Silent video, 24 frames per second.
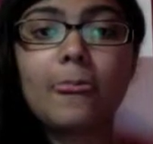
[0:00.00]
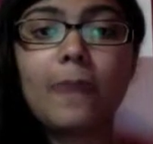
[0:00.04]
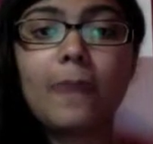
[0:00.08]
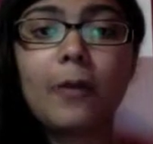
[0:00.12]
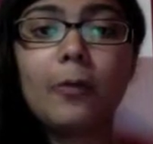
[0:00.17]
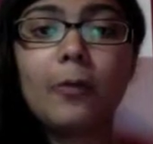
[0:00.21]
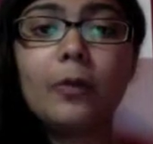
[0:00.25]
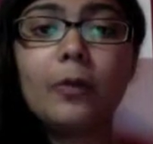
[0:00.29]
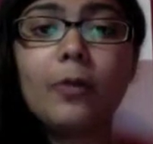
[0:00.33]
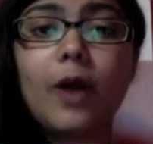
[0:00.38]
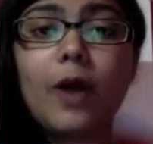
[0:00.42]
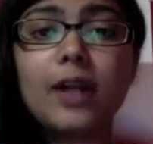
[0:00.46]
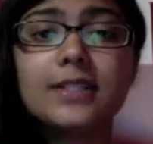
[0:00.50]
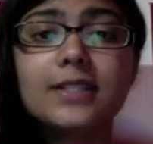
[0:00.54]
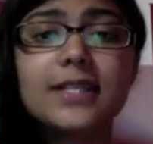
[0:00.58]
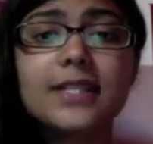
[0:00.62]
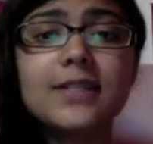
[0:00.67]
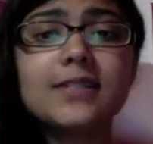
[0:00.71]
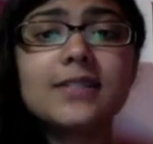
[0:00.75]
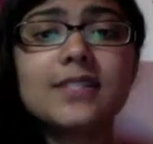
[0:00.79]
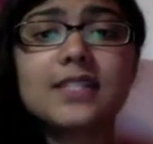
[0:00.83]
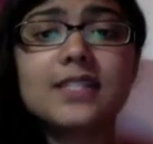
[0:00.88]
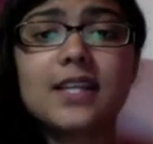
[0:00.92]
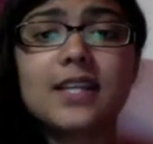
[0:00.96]
We walked
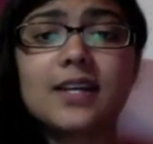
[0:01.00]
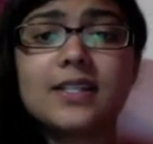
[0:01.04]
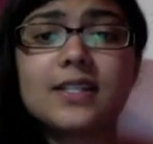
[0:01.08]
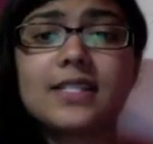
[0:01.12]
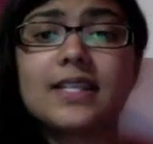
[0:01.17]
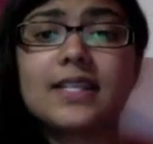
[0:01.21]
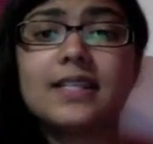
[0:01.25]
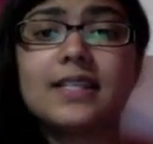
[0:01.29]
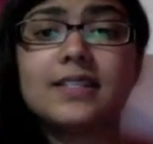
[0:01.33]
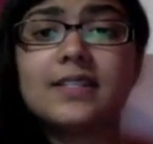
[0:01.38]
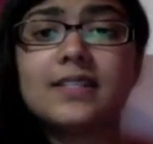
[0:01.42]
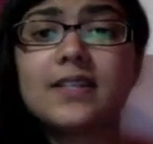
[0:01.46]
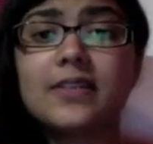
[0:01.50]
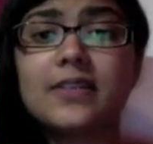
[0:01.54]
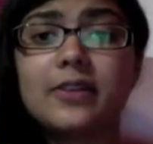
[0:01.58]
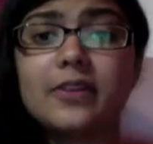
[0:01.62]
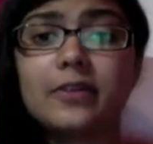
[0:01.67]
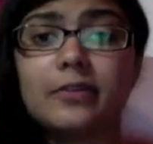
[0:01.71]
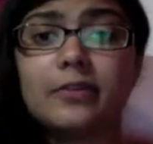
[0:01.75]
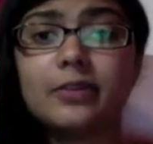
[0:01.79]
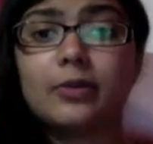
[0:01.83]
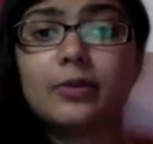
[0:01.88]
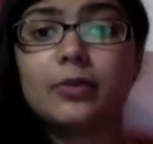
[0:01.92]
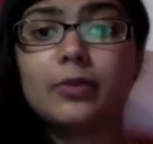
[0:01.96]
downstairs and into the
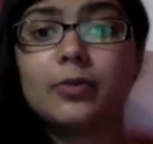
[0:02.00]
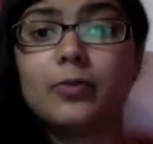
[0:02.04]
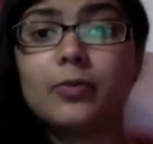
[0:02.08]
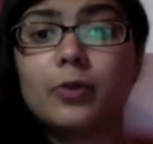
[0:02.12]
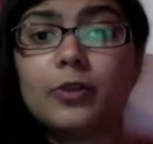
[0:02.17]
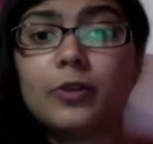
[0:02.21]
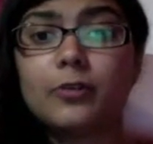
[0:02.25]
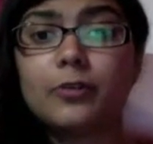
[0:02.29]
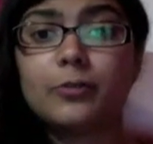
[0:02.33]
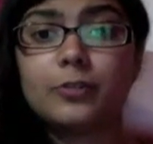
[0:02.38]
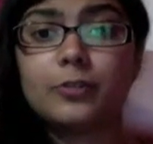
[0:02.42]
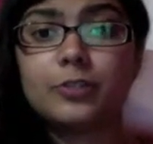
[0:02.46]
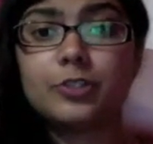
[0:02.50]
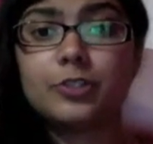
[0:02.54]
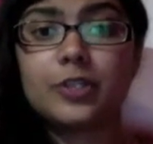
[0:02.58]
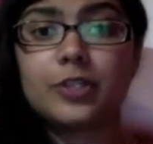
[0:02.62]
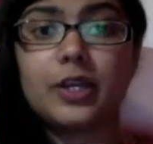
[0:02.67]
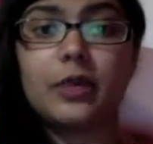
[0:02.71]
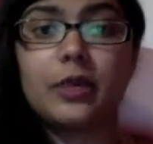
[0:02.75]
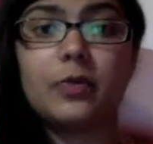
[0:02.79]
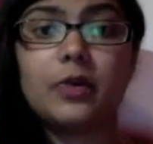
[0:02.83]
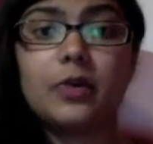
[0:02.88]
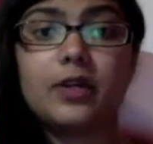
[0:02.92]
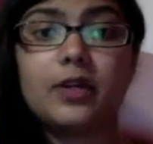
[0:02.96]
living room where the fish
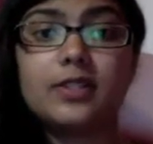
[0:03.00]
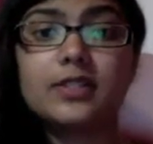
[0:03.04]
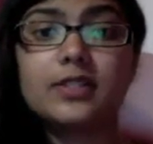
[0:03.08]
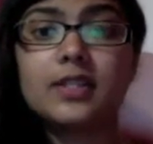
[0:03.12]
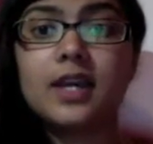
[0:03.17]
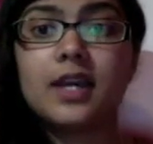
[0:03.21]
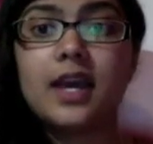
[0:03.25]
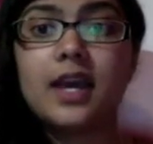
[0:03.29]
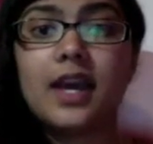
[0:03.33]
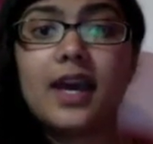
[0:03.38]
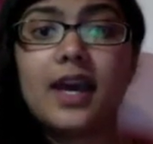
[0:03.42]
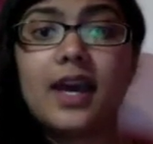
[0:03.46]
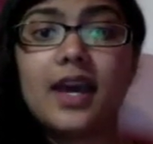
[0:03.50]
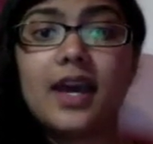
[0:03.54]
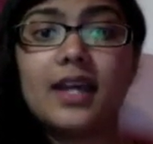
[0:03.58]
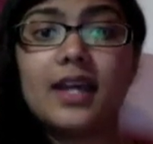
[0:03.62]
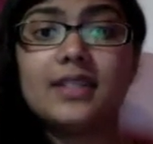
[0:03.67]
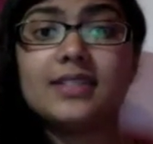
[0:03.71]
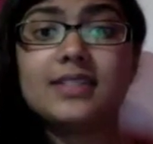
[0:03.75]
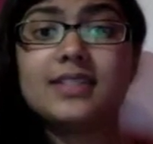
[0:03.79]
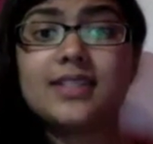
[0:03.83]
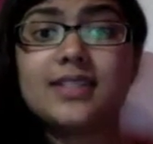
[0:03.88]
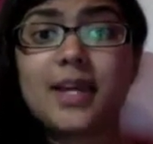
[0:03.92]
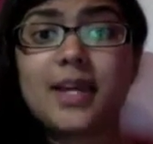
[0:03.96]
tank was,
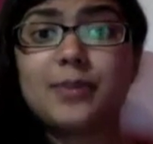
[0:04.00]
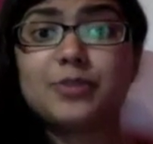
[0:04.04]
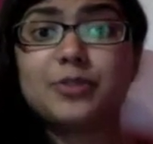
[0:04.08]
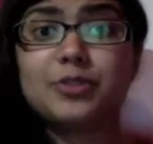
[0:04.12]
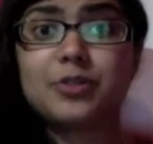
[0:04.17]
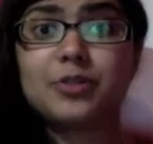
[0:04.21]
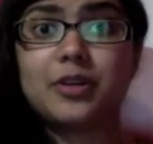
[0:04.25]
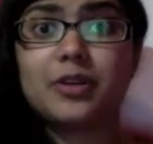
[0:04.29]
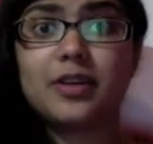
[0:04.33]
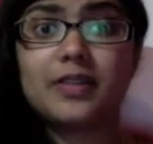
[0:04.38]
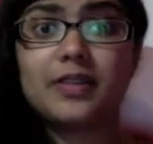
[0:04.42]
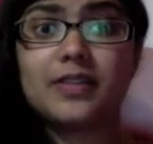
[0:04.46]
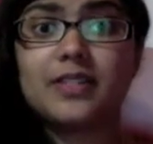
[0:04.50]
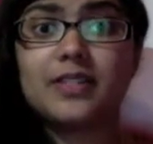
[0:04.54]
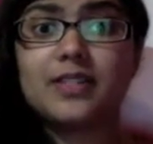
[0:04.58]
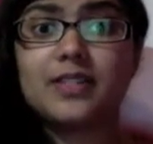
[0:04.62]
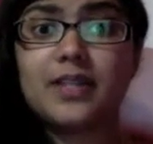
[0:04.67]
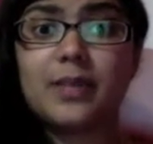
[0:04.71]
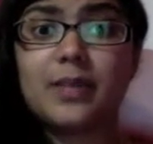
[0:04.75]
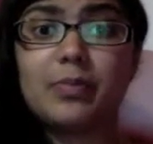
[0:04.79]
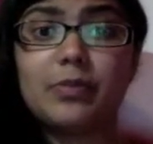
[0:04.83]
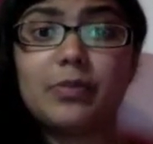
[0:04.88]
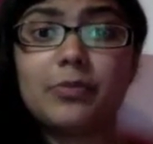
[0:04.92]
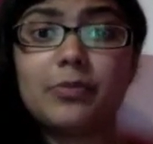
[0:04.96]
and stopped short at the
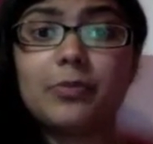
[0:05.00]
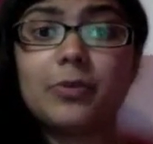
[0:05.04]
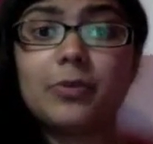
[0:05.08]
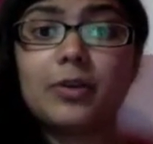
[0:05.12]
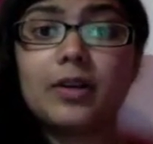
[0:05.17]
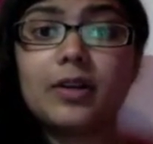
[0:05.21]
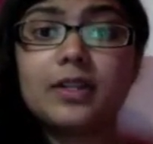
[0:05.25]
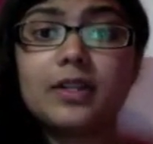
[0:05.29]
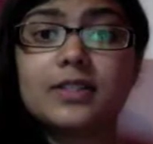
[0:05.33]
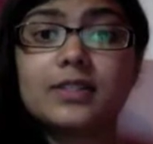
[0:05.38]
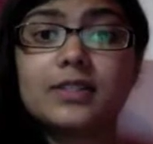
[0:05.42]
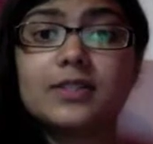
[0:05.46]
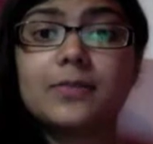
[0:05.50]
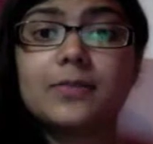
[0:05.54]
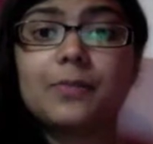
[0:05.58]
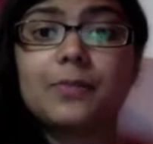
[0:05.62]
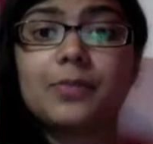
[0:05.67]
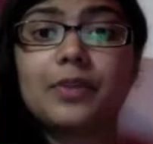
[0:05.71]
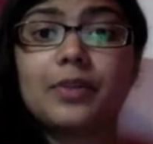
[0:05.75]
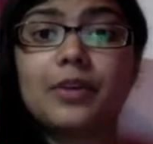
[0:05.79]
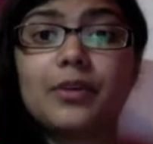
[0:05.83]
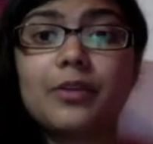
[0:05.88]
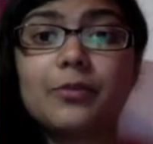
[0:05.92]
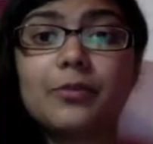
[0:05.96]
sight before us.
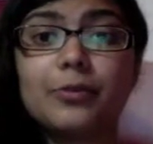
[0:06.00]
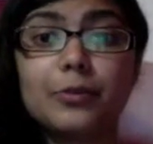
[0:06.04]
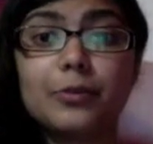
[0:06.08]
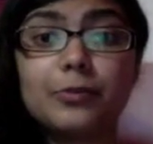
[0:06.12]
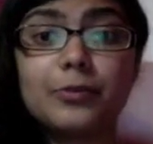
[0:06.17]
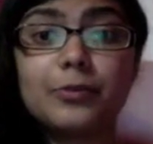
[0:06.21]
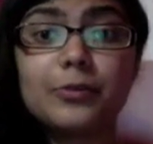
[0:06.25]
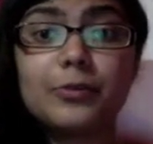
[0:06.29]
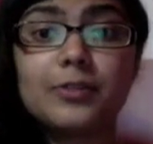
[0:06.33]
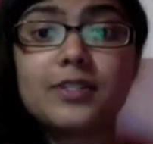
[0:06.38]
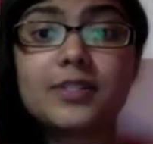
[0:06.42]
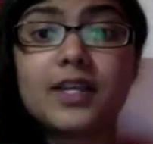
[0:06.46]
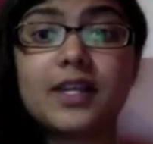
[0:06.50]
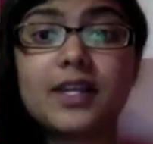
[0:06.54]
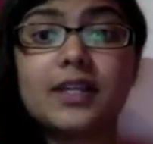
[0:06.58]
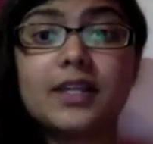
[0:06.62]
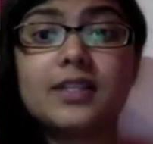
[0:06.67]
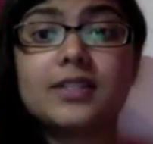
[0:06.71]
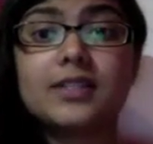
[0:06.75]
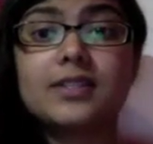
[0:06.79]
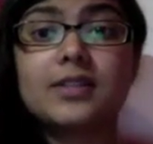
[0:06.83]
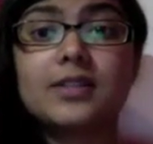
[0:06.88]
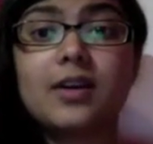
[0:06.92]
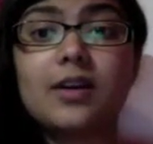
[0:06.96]
For a few
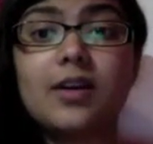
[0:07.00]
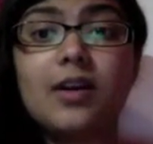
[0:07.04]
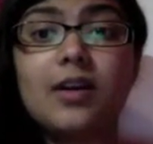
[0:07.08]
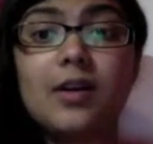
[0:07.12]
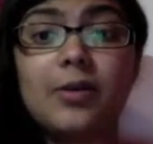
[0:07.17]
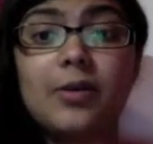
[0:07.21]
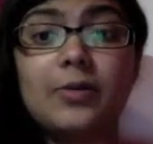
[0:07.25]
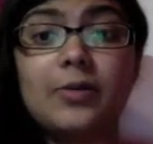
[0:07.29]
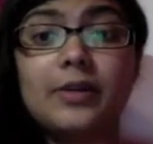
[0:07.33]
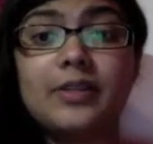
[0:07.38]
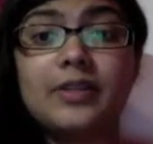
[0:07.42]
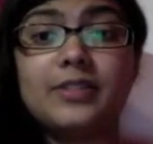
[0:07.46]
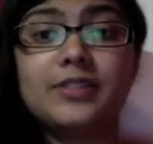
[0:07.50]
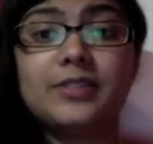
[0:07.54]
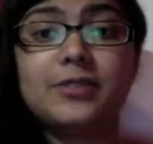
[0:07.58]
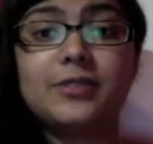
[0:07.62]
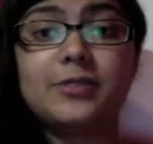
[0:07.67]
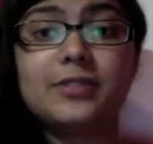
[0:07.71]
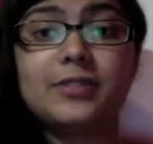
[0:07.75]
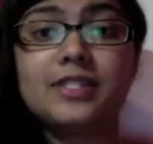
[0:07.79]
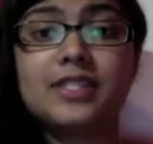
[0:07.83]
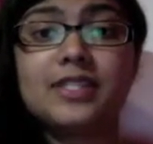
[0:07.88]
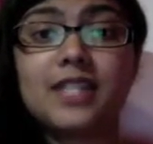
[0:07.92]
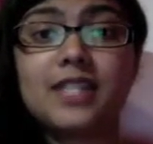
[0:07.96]
seconds, all we could do
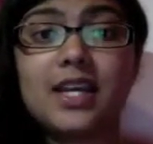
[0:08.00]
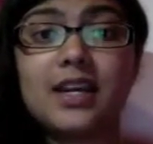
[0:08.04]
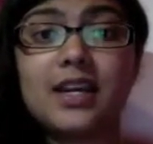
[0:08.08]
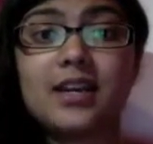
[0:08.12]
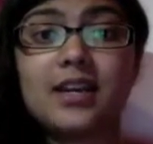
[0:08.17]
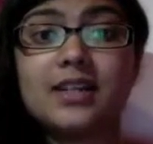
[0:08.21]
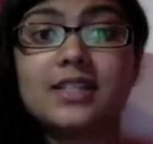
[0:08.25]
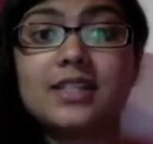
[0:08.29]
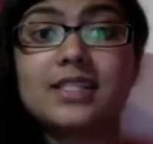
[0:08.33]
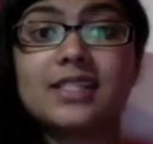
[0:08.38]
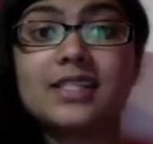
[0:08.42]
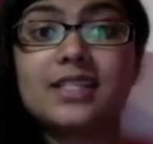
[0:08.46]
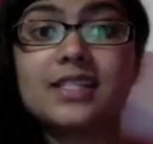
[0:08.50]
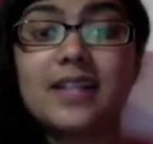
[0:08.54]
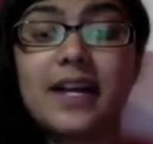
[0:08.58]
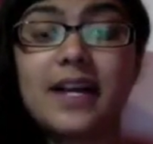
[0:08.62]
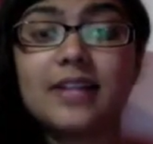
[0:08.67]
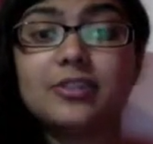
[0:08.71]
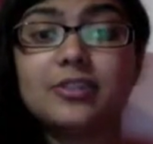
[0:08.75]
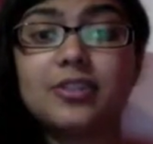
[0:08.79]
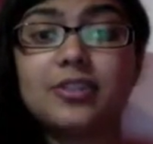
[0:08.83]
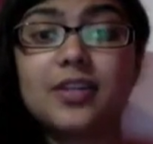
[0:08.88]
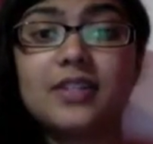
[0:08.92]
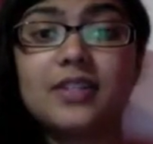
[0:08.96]
was stare in
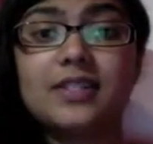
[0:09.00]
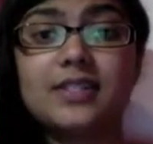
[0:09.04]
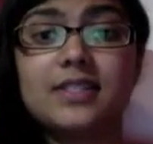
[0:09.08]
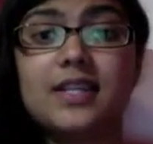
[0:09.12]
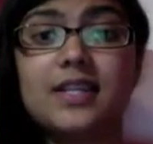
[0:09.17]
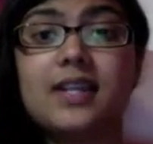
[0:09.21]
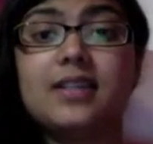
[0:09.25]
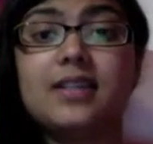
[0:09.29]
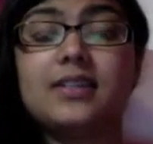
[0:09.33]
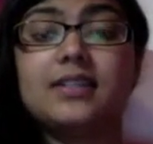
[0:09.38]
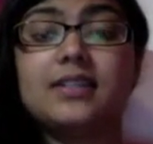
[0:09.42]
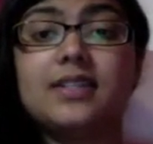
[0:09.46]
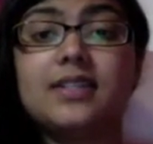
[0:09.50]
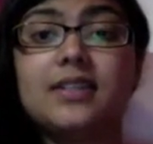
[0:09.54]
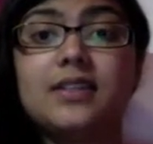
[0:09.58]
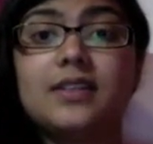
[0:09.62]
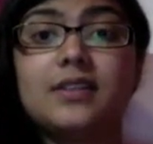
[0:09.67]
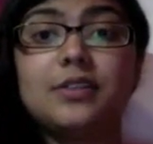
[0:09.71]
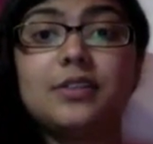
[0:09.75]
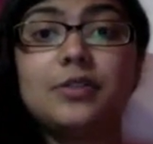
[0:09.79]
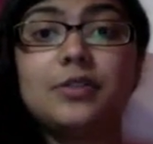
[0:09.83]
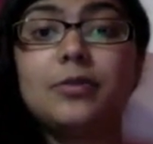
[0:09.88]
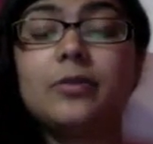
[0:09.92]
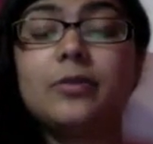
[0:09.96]
slack-jawed silence at the
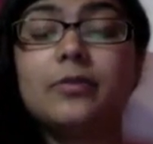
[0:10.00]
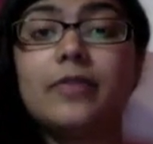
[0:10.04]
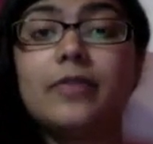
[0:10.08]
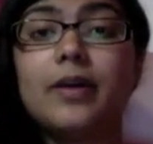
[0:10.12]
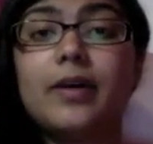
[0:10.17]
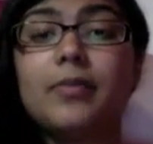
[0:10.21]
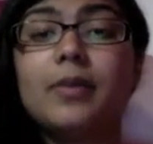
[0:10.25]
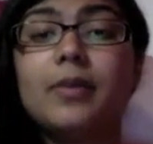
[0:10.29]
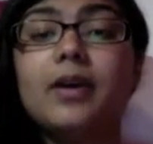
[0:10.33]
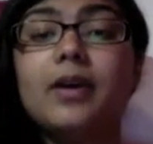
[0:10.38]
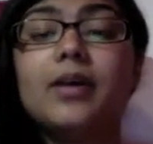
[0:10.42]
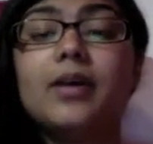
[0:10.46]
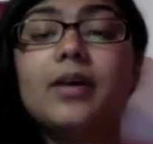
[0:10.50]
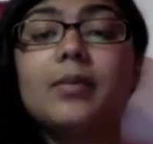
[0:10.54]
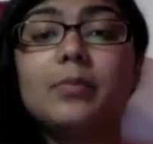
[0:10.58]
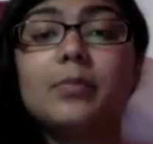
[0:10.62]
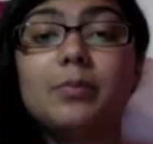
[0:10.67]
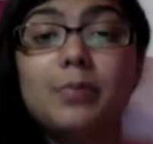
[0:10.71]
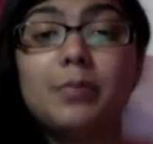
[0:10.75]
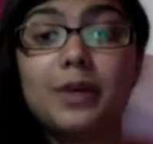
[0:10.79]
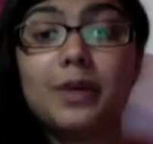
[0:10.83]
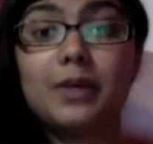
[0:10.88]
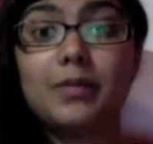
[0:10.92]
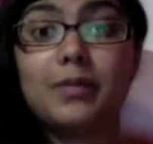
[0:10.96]
two of them,
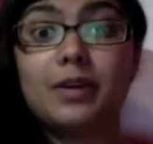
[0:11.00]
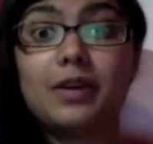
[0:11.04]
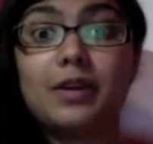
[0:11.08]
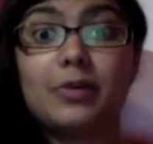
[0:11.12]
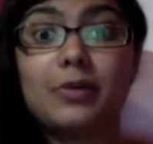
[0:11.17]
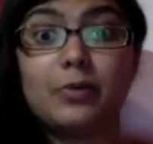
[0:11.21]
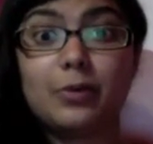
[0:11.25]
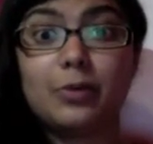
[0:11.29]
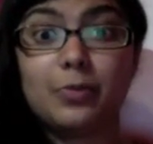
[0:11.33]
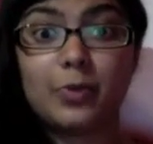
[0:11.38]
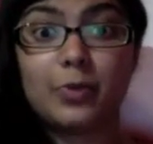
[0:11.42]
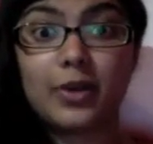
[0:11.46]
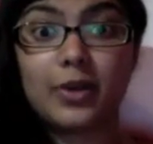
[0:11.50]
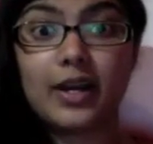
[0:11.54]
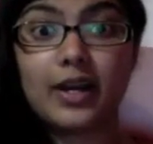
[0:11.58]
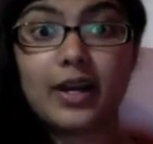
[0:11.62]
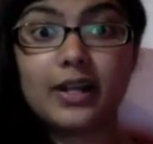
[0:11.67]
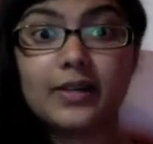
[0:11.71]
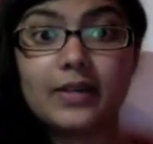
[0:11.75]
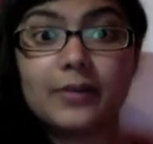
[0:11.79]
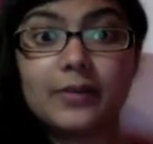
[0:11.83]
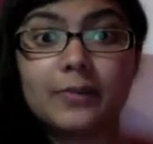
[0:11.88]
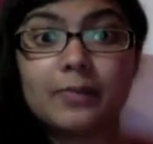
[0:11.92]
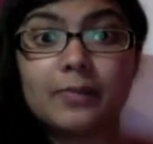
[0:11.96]
beaming with
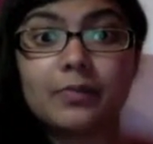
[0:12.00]
pride.